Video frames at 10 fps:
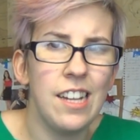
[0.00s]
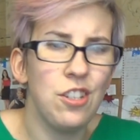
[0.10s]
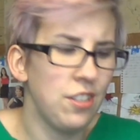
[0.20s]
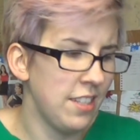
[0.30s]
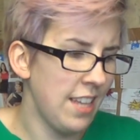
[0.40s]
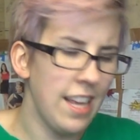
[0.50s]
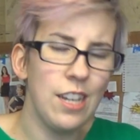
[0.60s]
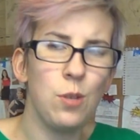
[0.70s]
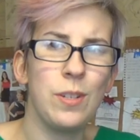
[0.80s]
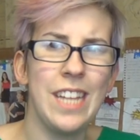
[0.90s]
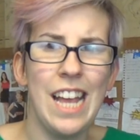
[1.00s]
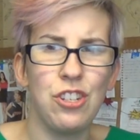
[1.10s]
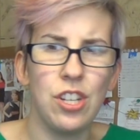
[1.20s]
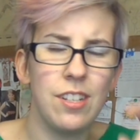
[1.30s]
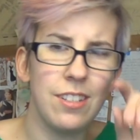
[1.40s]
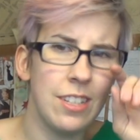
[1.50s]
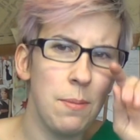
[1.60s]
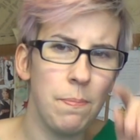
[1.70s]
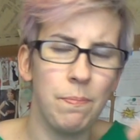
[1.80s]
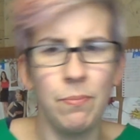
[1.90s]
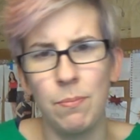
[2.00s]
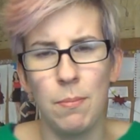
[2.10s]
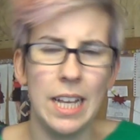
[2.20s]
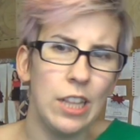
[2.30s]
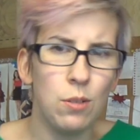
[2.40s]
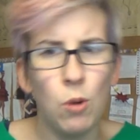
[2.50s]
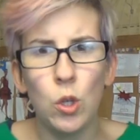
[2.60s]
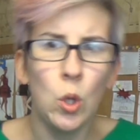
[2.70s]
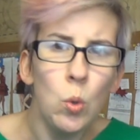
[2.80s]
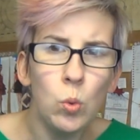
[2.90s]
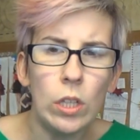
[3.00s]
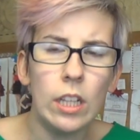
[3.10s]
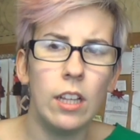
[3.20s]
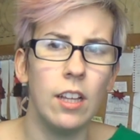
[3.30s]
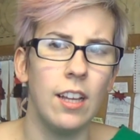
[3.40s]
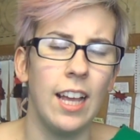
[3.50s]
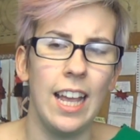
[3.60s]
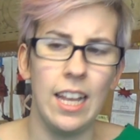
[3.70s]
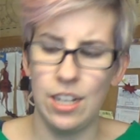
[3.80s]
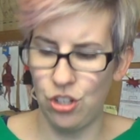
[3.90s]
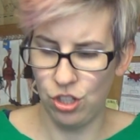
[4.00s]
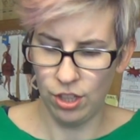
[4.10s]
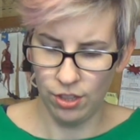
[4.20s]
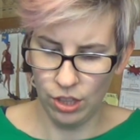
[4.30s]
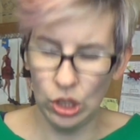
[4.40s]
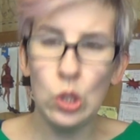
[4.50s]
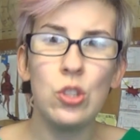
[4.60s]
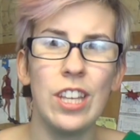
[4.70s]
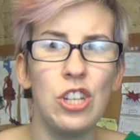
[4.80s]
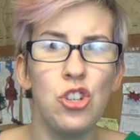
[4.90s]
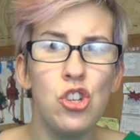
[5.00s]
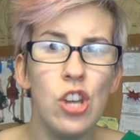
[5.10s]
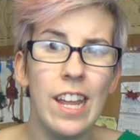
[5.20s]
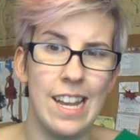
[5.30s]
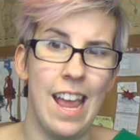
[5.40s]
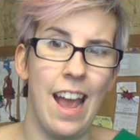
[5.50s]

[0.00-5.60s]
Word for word: I just decided to attach it to make it look more cool and it just looks like shit